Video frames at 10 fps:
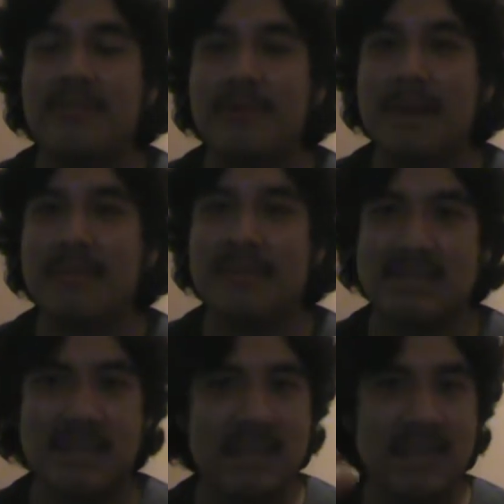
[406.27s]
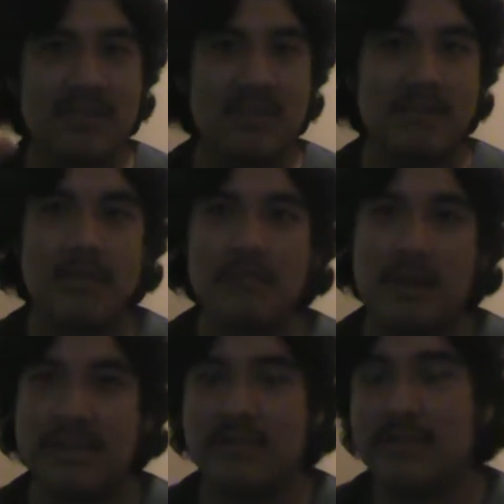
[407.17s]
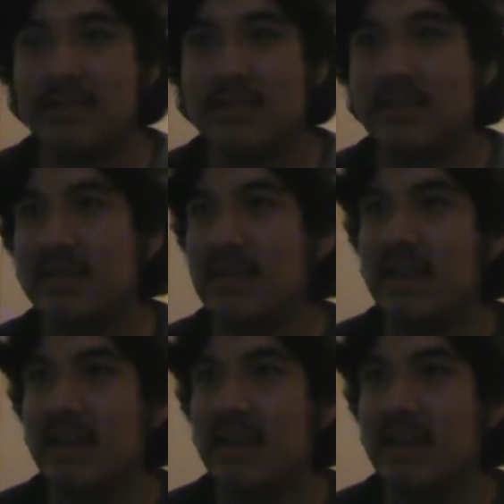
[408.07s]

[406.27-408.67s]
their pigments. They can actually memorize those things.